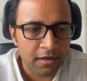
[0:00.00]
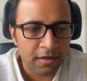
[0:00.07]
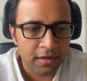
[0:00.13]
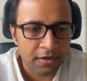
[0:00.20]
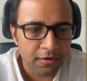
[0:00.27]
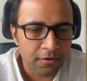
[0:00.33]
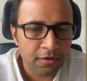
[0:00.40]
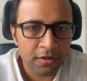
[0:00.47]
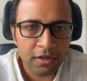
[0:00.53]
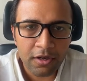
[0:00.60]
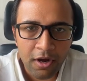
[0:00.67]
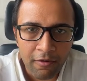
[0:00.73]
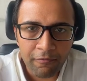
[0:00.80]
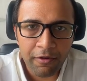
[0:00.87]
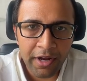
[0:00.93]
the
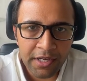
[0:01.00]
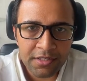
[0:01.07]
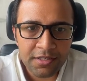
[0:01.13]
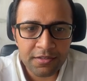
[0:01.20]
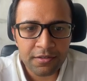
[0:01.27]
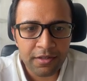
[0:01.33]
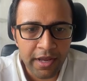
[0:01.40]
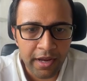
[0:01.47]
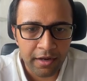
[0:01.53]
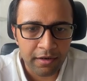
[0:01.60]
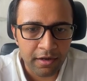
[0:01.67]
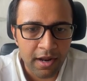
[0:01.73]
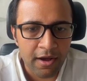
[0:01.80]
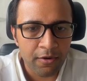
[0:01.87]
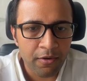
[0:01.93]
coverage is there,
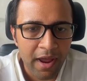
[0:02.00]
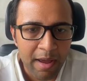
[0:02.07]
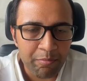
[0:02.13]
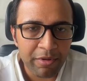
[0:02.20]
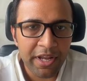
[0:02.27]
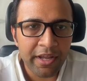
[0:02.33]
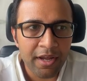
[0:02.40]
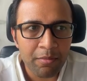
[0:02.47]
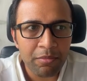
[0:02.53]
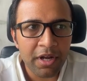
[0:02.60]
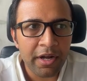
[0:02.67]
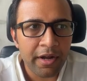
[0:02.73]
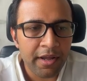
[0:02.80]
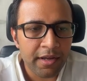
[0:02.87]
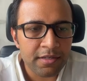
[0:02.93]
now
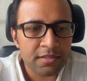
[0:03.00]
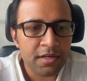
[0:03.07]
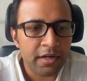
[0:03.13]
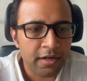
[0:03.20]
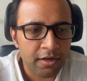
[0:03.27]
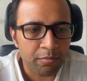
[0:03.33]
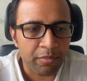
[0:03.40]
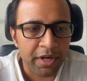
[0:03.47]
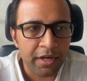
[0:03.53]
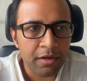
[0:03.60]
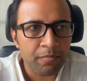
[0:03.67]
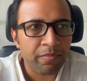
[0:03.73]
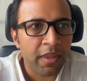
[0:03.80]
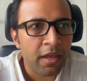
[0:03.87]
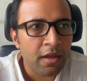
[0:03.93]
applicability is determined,
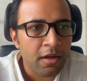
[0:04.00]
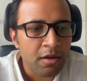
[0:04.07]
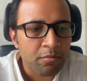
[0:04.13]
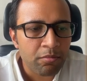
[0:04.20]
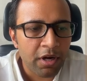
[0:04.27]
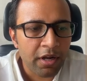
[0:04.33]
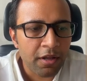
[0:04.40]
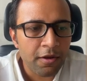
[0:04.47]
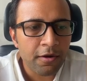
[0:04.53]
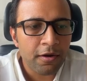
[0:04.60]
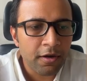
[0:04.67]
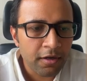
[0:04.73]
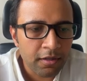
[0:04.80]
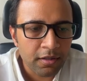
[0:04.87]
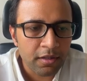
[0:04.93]
but
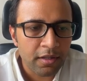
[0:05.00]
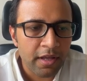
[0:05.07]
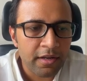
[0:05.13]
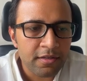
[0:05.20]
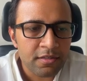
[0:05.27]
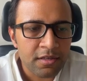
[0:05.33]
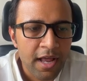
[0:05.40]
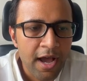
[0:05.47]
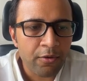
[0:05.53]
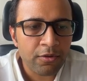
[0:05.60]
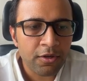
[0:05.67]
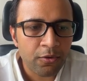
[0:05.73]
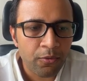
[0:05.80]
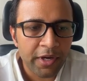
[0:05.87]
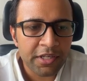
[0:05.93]
here there is now
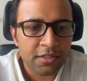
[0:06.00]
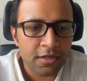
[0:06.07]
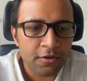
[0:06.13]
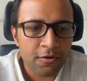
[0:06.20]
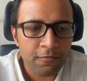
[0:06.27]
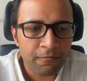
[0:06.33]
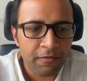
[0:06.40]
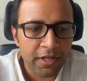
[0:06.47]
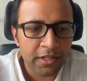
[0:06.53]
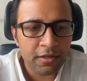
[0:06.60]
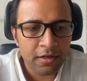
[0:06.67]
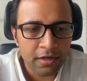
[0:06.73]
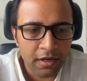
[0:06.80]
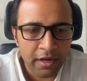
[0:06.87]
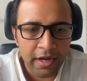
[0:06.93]
the question of
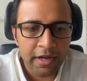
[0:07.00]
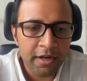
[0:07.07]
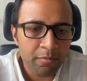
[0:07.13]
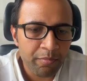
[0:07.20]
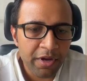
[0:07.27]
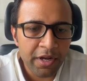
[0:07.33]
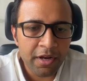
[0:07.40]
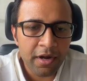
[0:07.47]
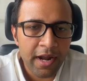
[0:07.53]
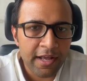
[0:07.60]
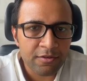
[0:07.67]
whether a credit period has